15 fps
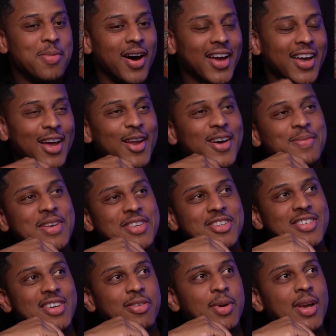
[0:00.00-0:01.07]
But I get a lot of
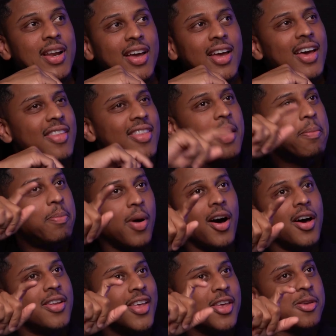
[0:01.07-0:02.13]
messages every week like, that
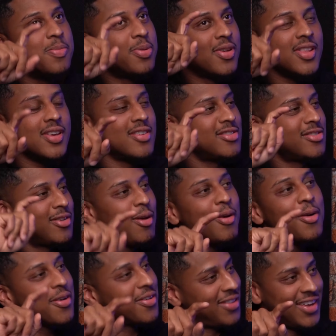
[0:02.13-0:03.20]
button that you put there is no
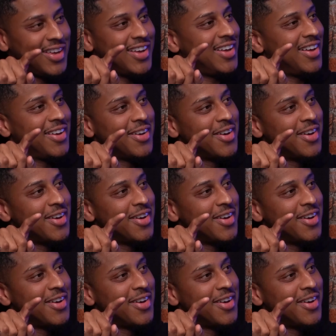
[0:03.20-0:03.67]
longer there.